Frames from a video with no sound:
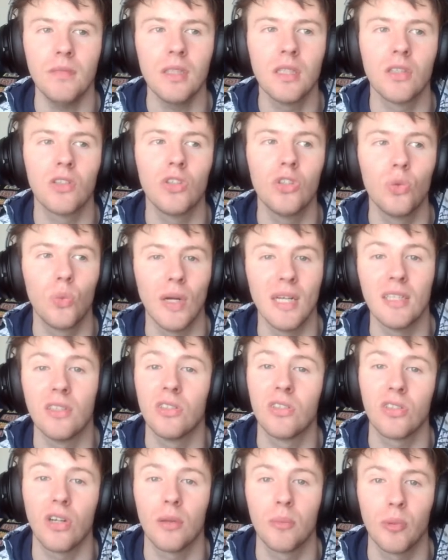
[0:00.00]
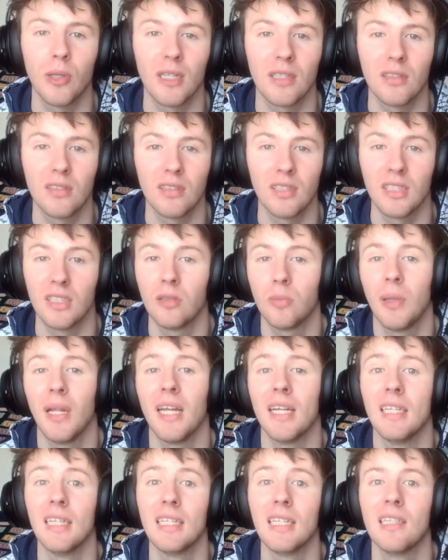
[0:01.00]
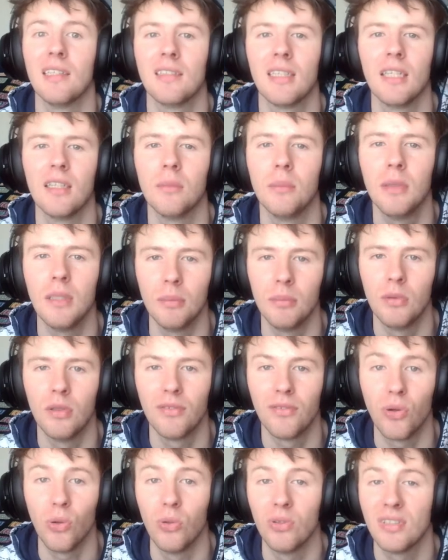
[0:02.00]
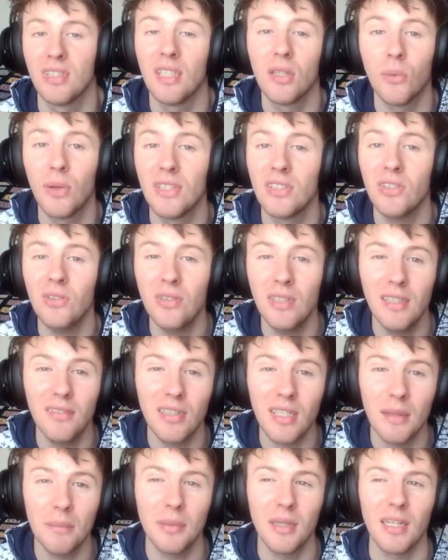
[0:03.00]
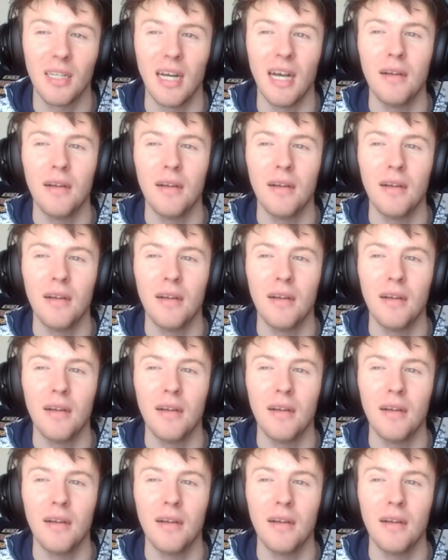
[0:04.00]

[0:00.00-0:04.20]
A good way to start practicing is playing against other people, of course. Otherwise, you will never get better.